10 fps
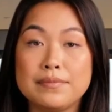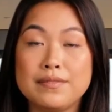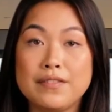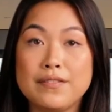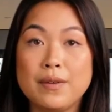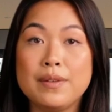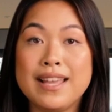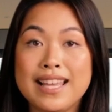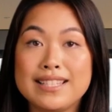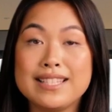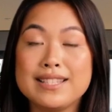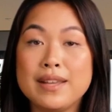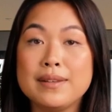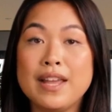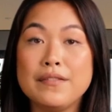The fraud cases
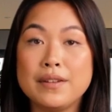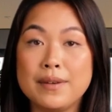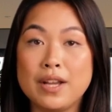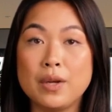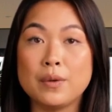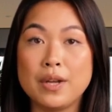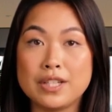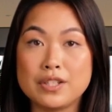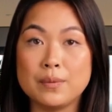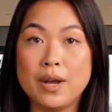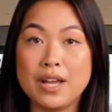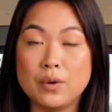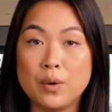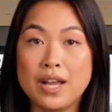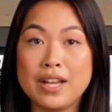uncovered by Operation
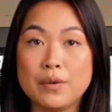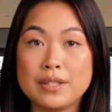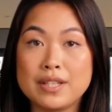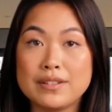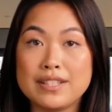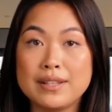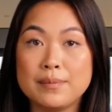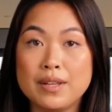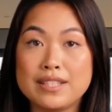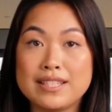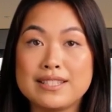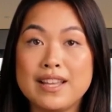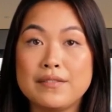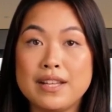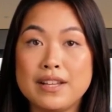Wire resulted in losses
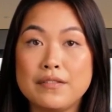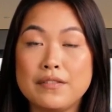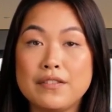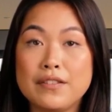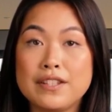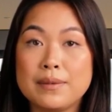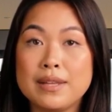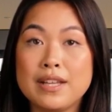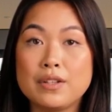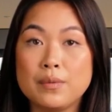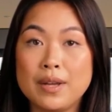totaling over $50 million.